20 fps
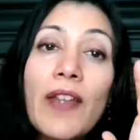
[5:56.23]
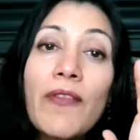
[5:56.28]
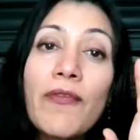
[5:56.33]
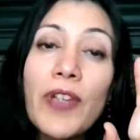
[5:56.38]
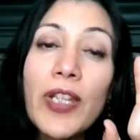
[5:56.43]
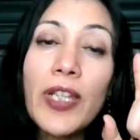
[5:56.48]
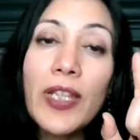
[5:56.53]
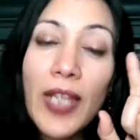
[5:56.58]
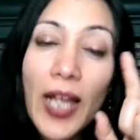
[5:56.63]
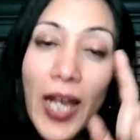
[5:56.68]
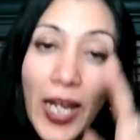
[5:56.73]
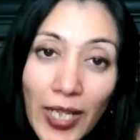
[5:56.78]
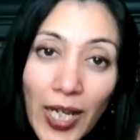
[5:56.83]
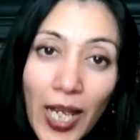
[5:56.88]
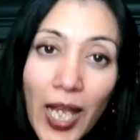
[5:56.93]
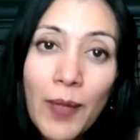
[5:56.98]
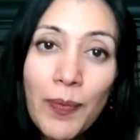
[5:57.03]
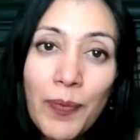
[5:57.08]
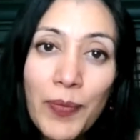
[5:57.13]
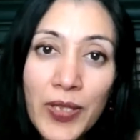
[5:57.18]
And when that
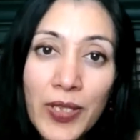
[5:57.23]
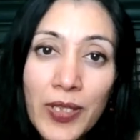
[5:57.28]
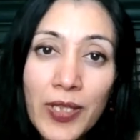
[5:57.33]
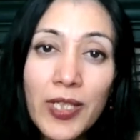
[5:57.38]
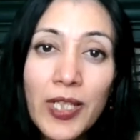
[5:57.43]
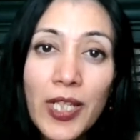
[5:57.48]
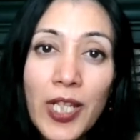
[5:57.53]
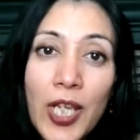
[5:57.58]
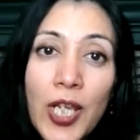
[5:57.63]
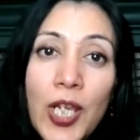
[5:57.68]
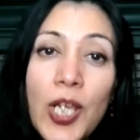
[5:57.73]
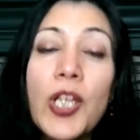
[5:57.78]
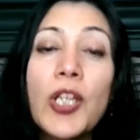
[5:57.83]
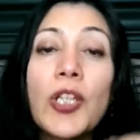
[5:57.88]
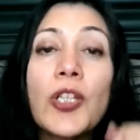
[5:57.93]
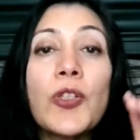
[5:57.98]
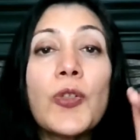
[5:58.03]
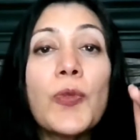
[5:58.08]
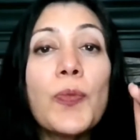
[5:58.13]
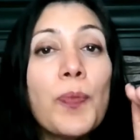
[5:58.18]
happens,
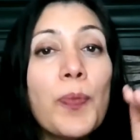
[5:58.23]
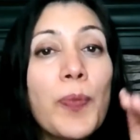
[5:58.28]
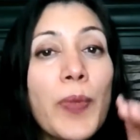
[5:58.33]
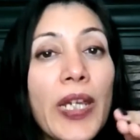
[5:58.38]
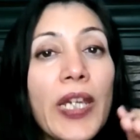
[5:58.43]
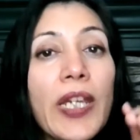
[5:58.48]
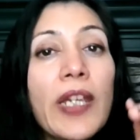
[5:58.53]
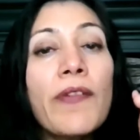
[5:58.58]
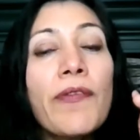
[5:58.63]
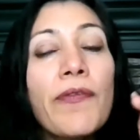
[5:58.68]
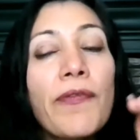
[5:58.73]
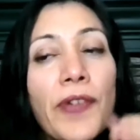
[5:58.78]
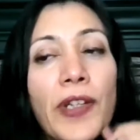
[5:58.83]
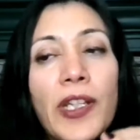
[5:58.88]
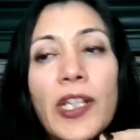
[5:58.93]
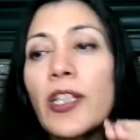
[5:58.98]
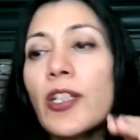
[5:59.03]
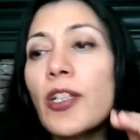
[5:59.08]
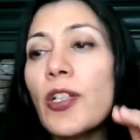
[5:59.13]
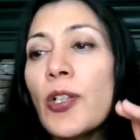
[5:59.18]
you may
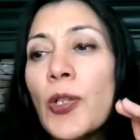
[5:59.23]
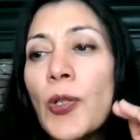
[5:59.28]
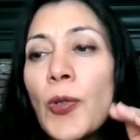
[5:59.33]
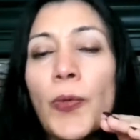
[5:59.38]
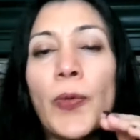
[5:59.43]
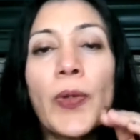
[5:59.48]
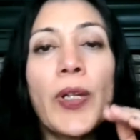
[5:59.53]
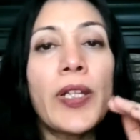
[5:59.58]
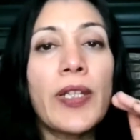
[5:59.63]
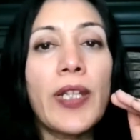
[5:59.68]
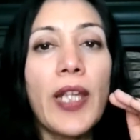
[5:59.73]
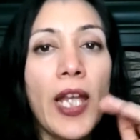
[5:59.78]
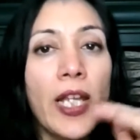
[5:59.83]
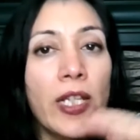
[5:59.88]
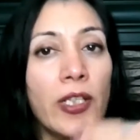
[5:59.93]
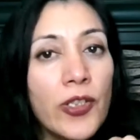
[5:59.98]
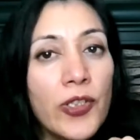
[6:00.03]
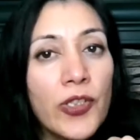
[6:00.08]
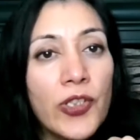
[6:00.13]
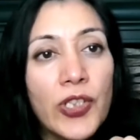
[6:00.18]
feel low in
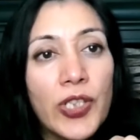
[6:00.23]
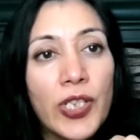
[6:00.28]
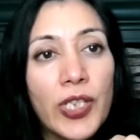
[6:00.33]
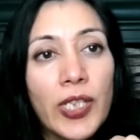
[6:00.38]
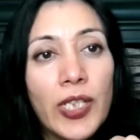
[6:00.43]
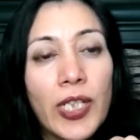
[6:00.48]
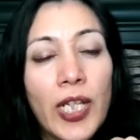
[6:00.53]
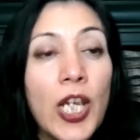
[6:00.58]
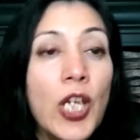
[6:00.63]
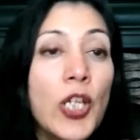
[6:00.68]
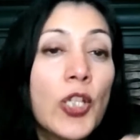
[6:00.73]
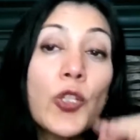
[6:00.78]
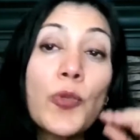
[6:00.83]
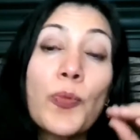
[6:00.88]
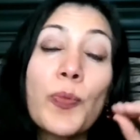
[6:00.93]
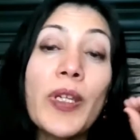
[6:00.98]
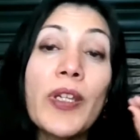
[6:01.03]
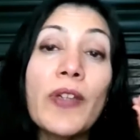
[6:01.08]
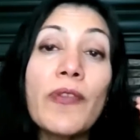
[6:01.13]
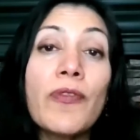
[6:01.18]
energy,
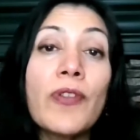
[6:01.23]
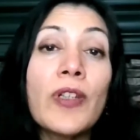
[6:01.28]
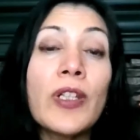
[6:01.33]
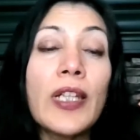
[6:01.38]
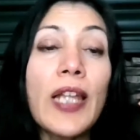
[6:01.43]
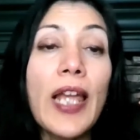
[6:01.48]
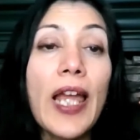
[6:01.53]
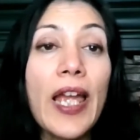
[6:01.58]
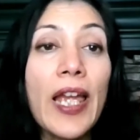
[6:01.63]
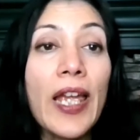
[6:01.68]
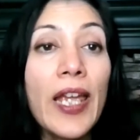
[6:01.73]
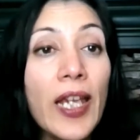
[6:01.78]
you may feel